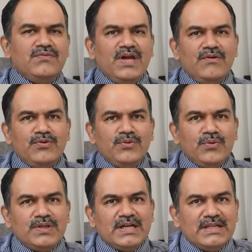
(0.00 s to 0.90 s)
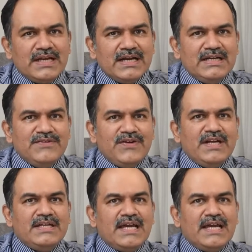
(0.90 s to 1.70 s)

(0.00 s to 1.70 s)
we have to know that there are different